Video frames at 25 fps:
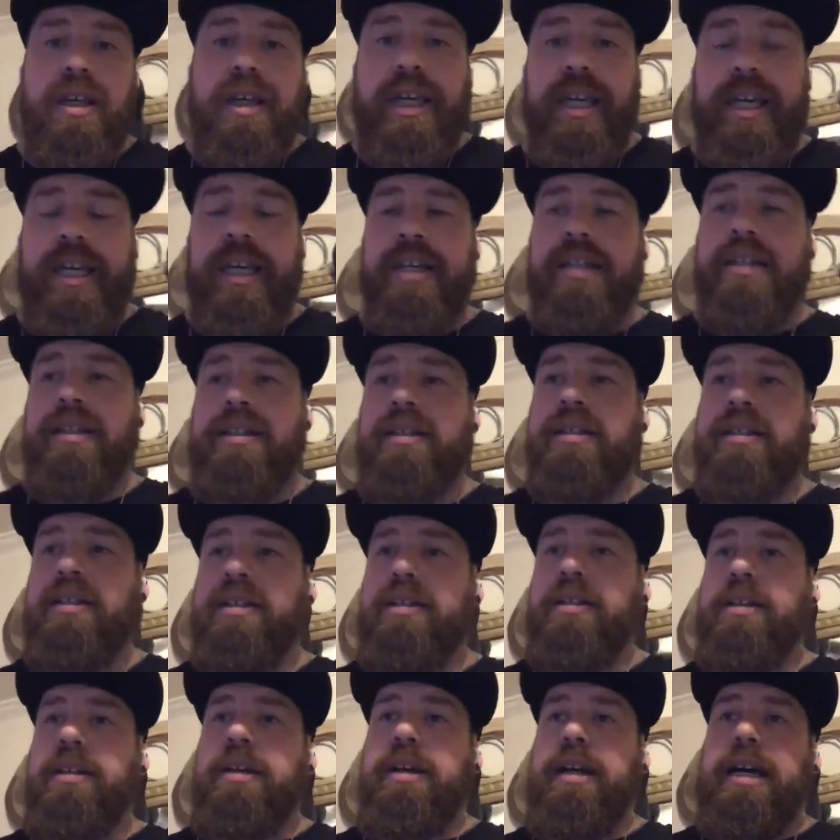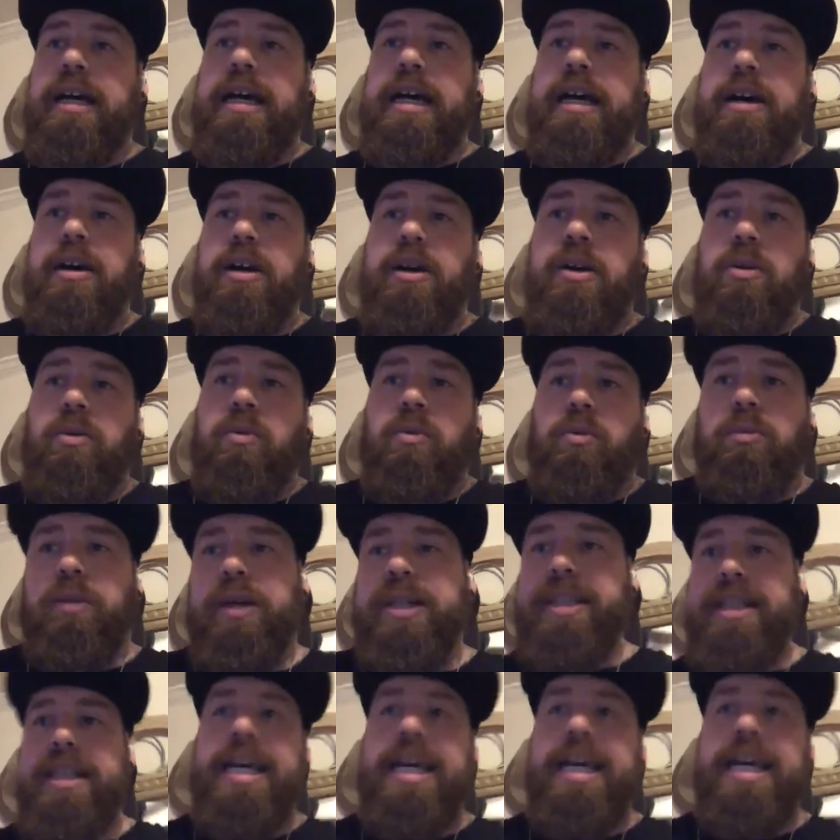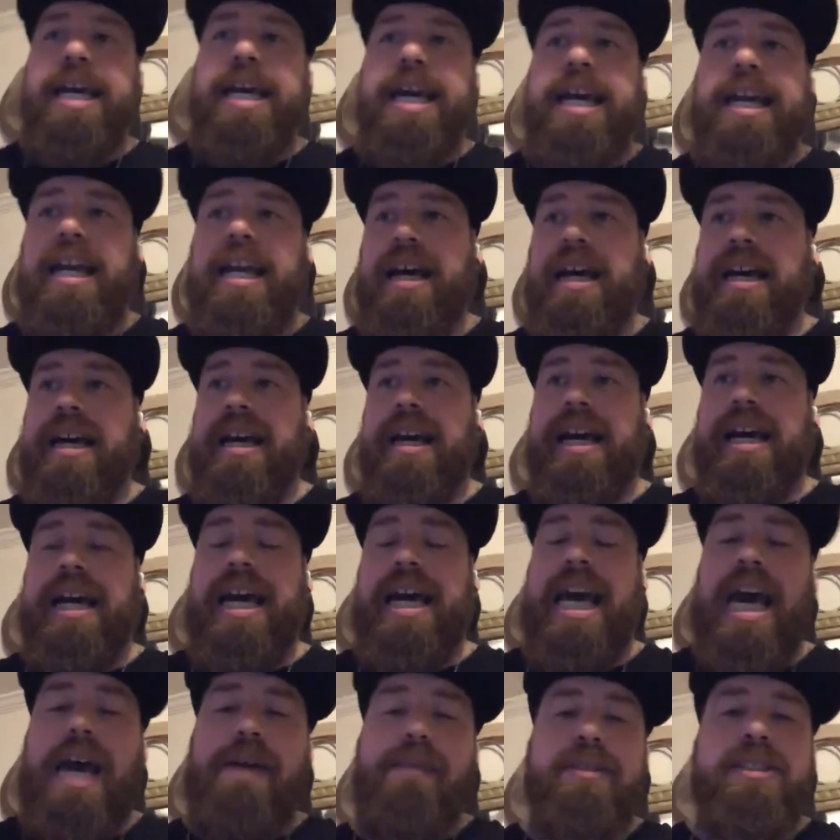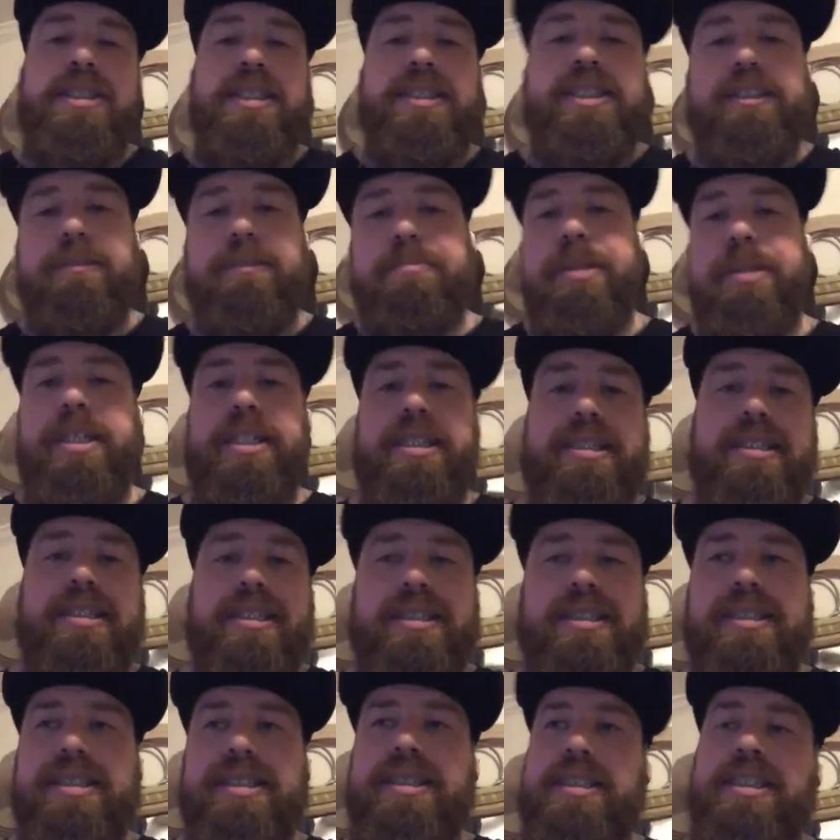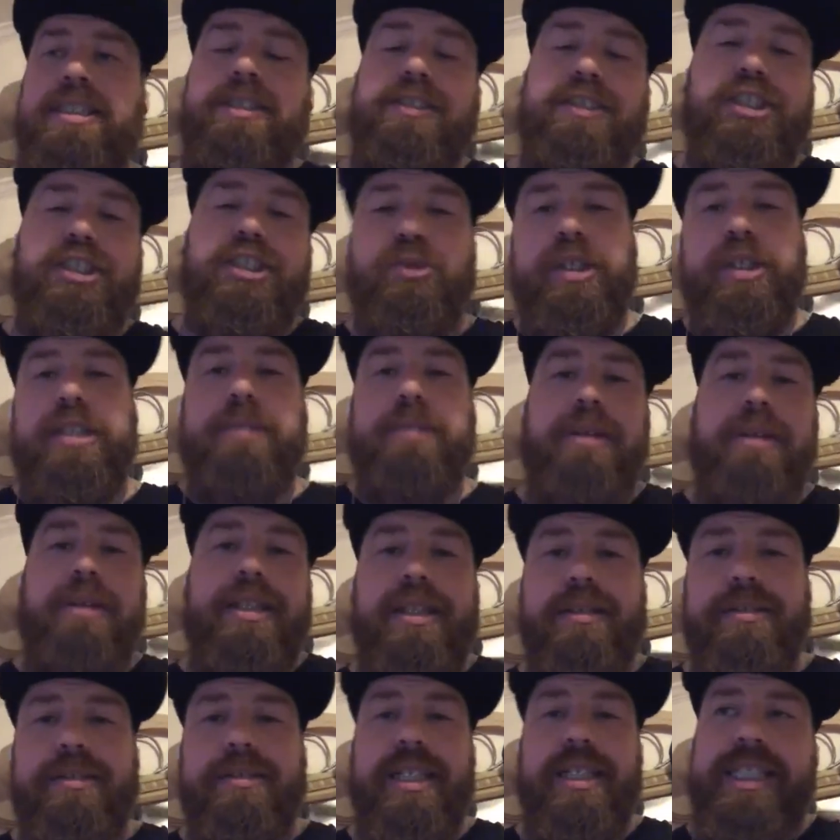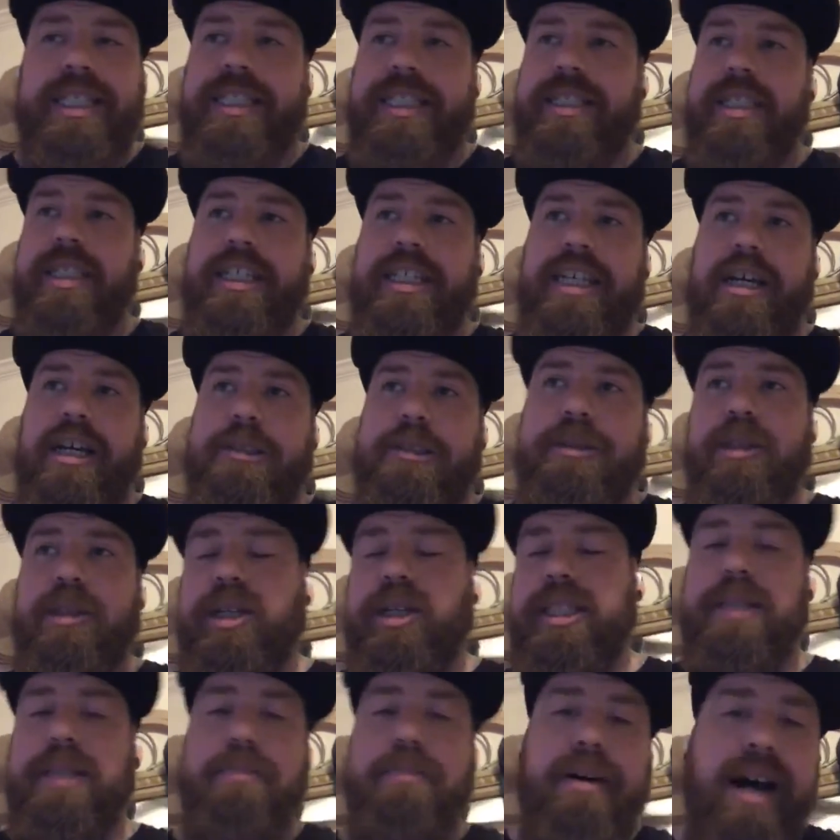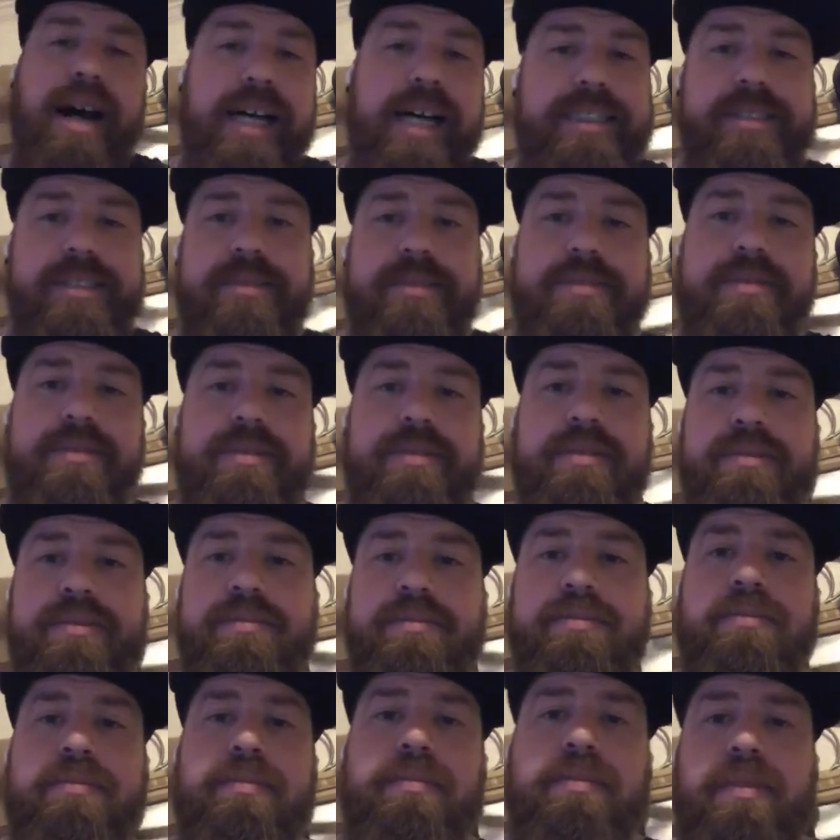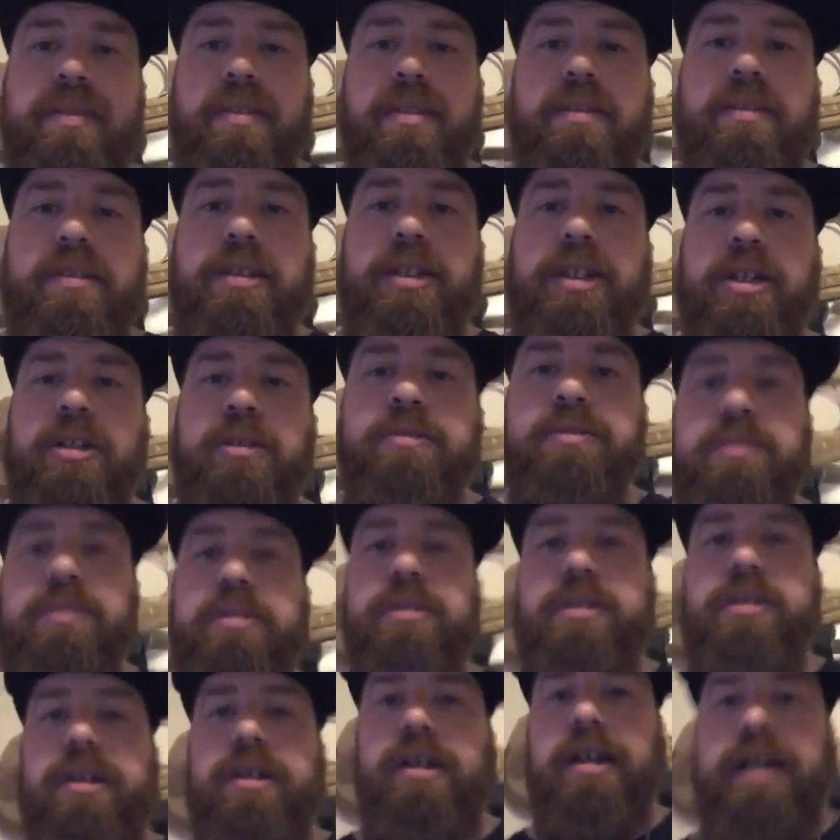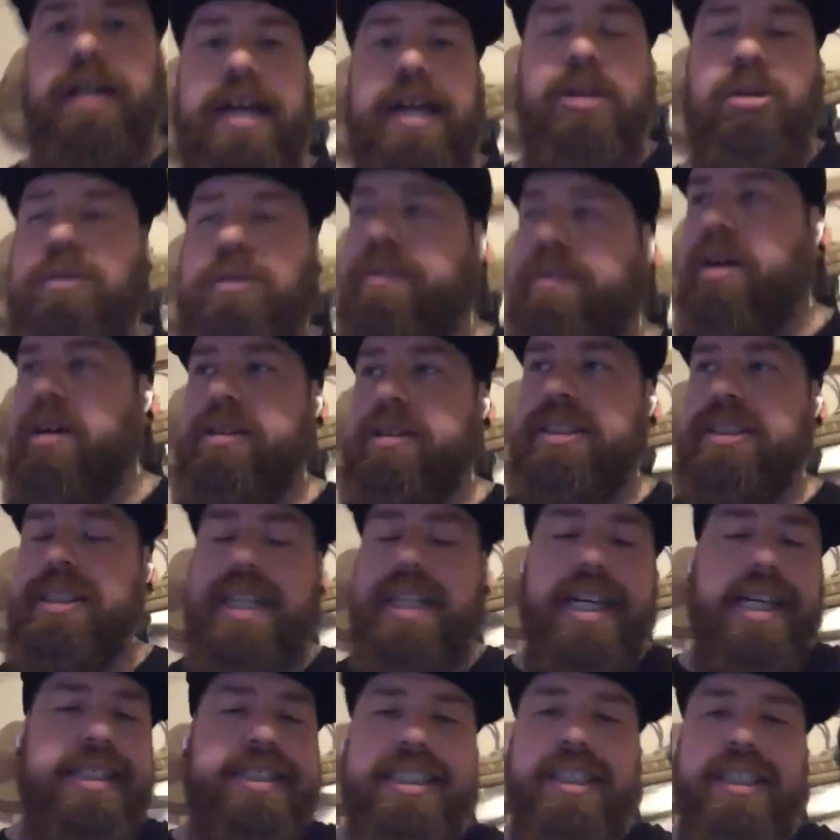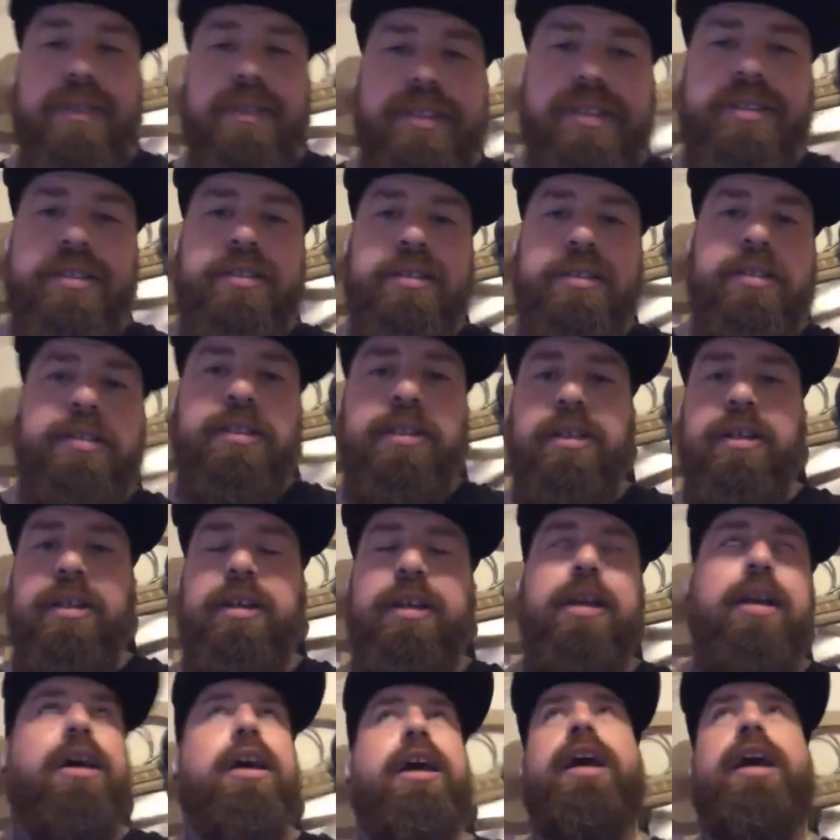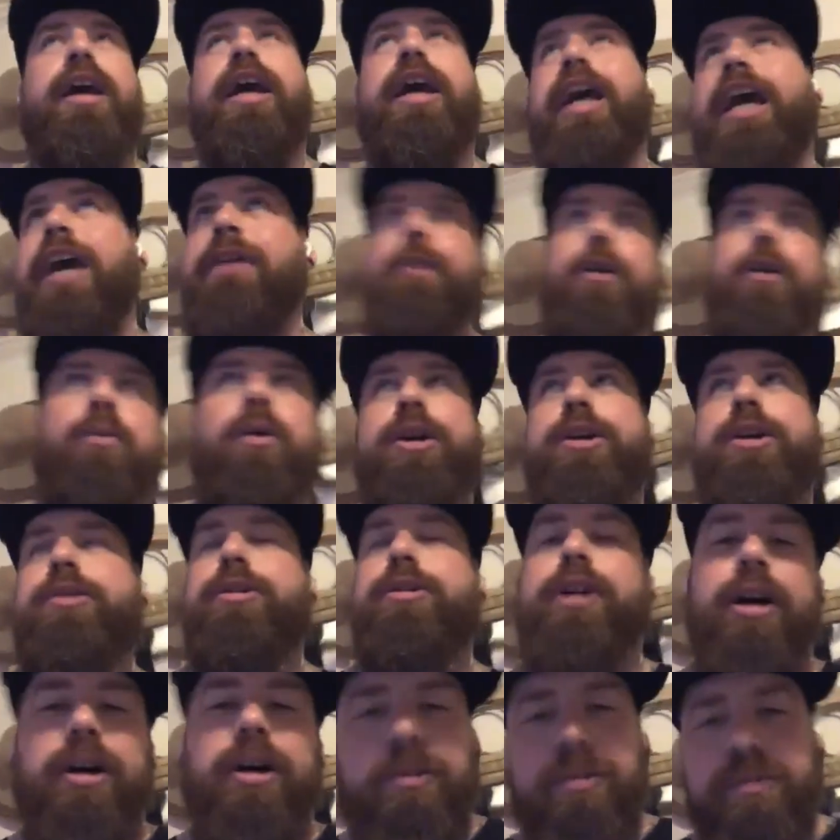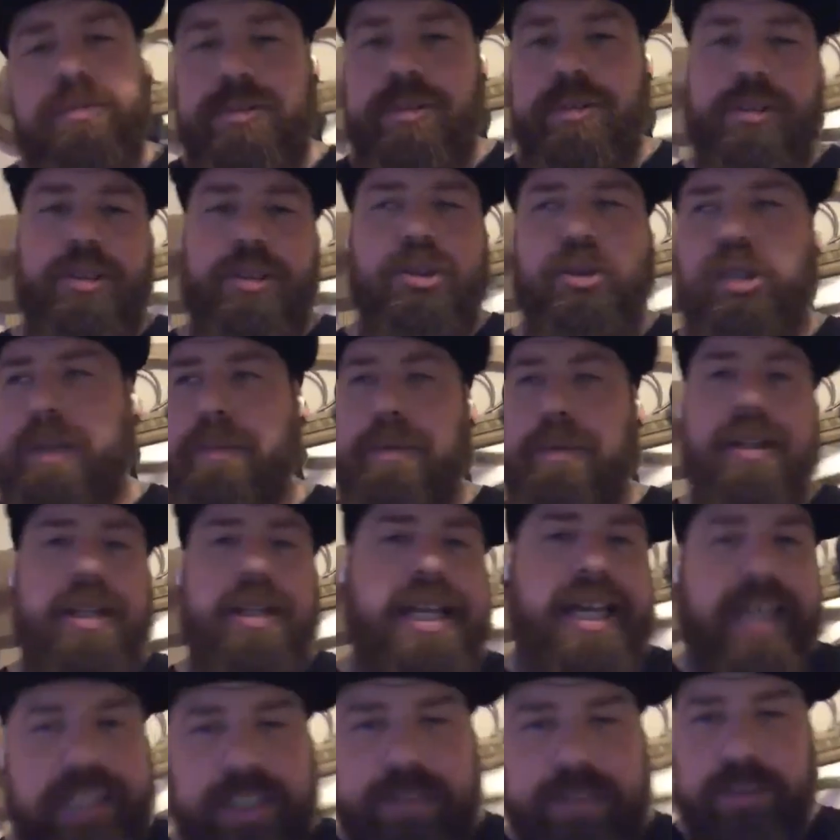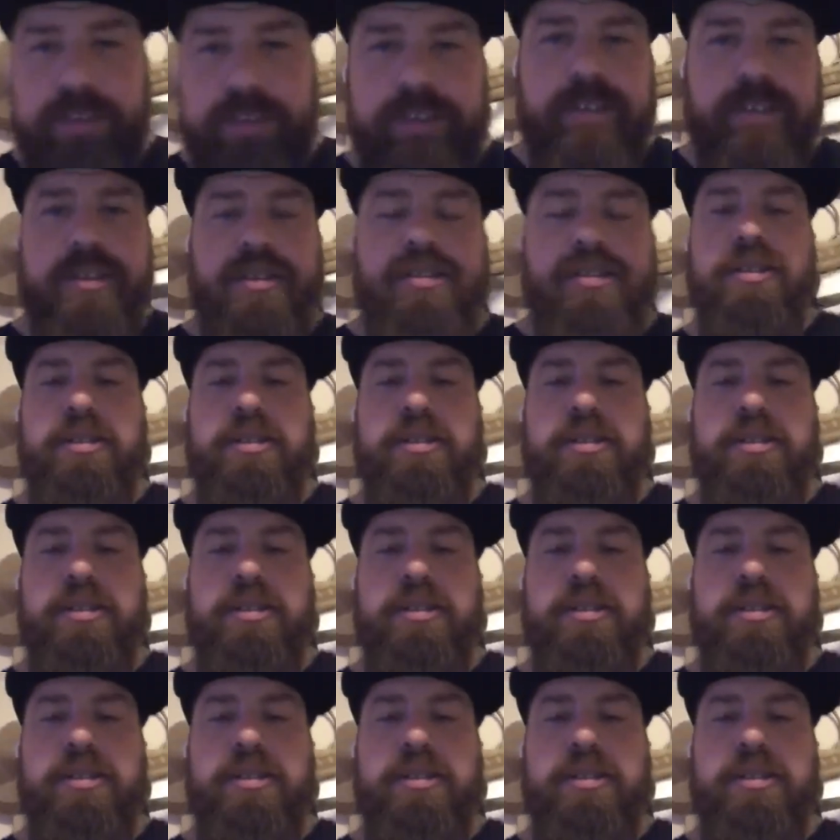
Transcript: And with that, I, I have a sense of peace and a sense of strength, man, that, that helps me look at the positive. You know, I don't fall into the negativity. Everywhere you go, there's going to be negatives,